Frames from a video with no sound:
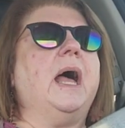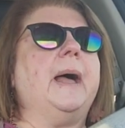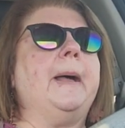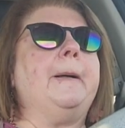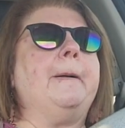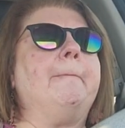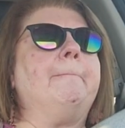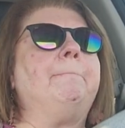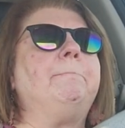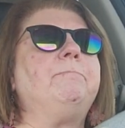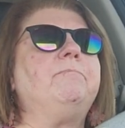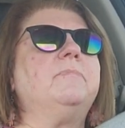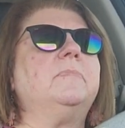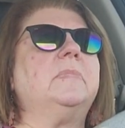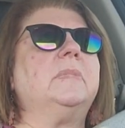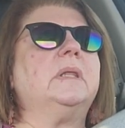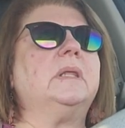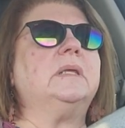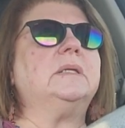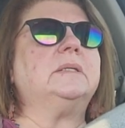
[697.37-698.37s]

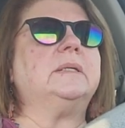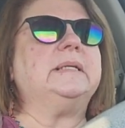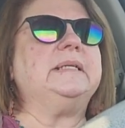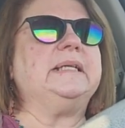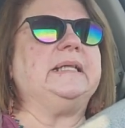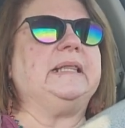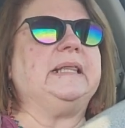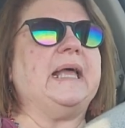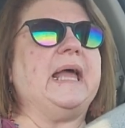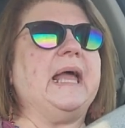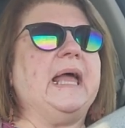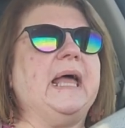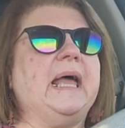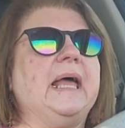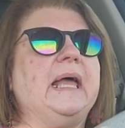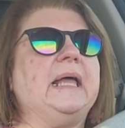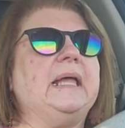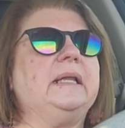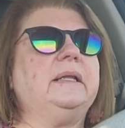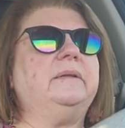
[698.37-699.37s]
Um, so I did
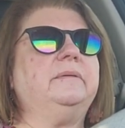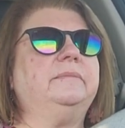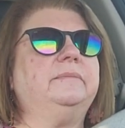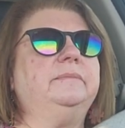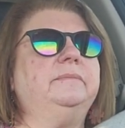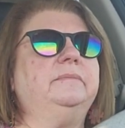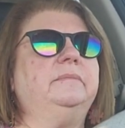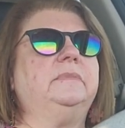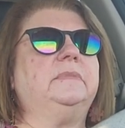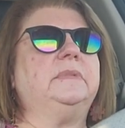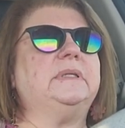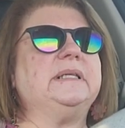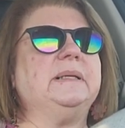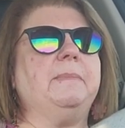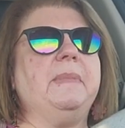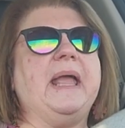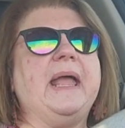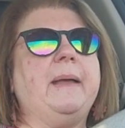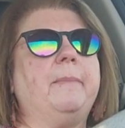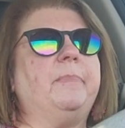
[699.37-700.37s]
that,
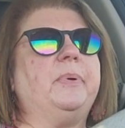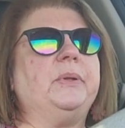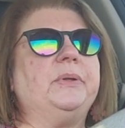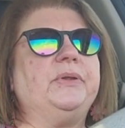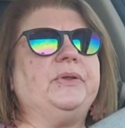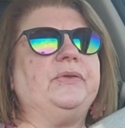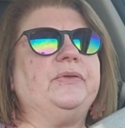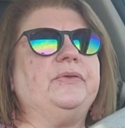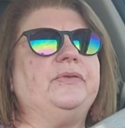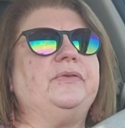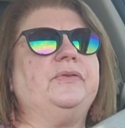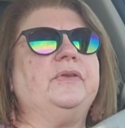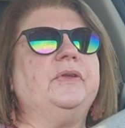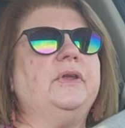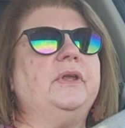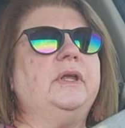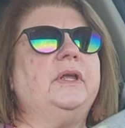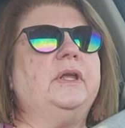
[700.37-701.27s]
some apples,